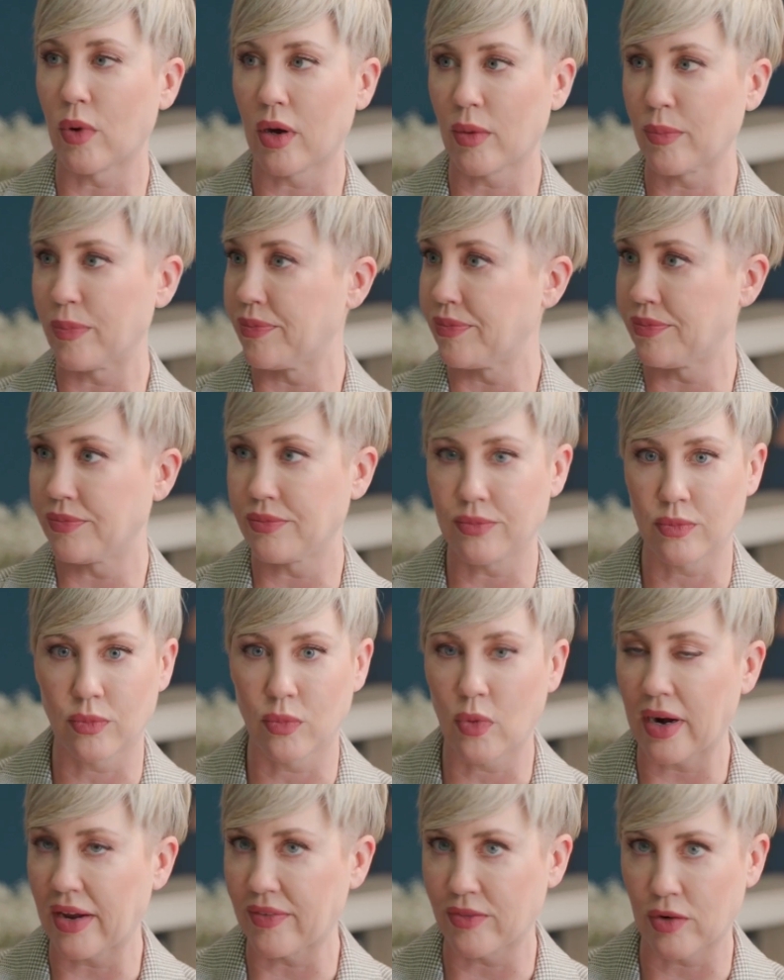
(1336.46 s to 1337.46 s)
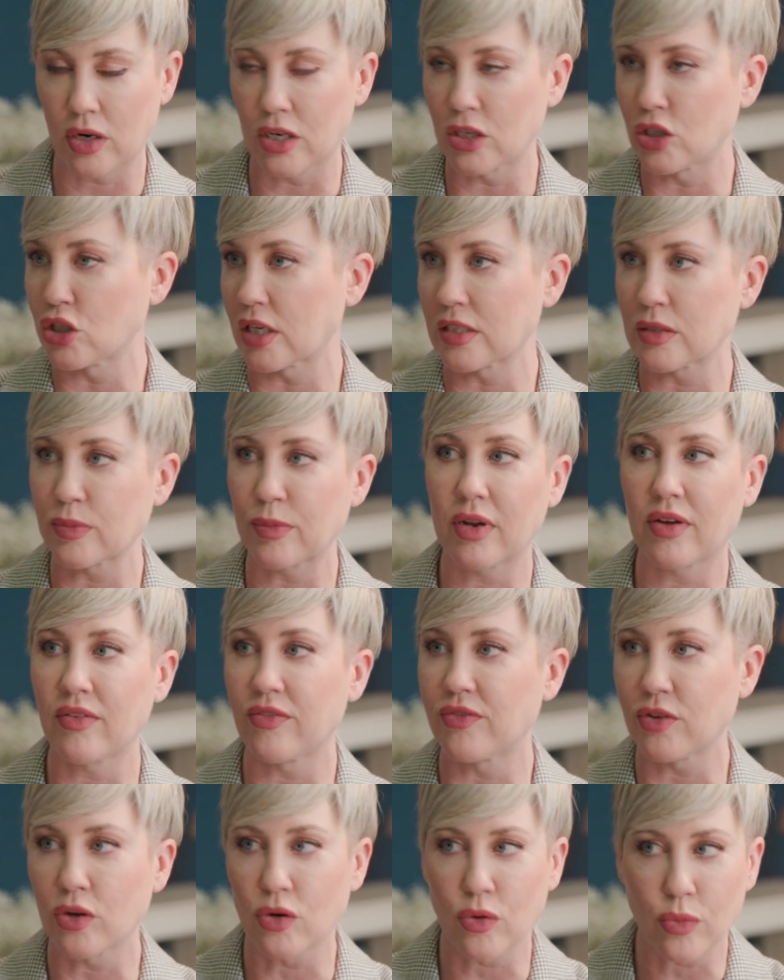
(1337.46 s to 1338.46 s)
want whatever, an adjustment
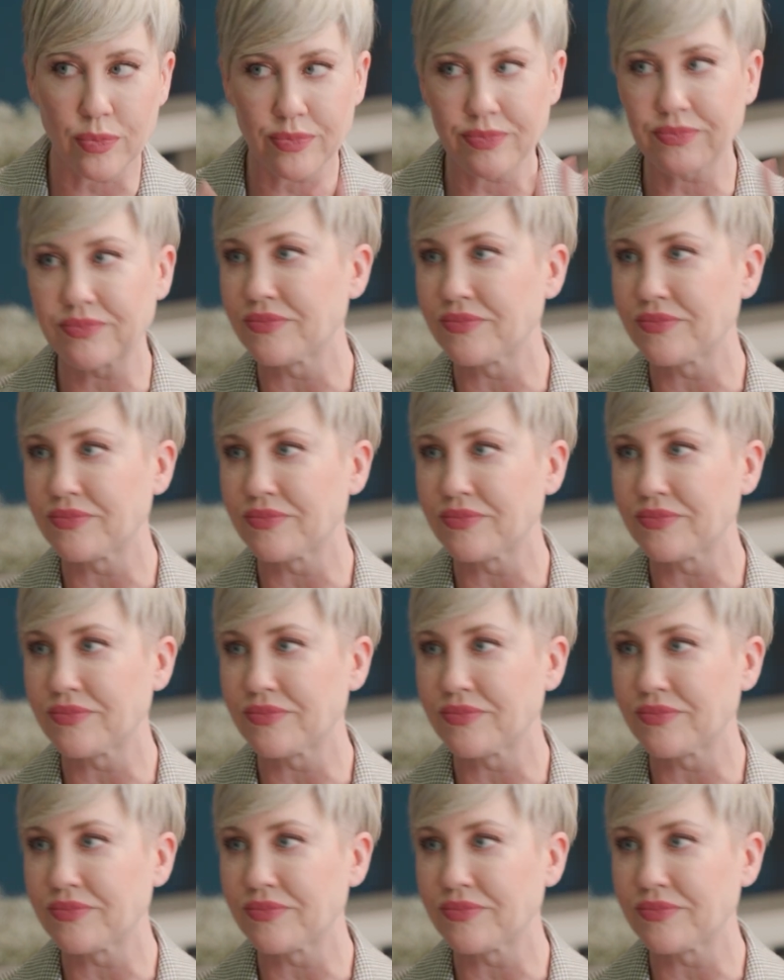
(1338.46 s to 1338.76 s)
of your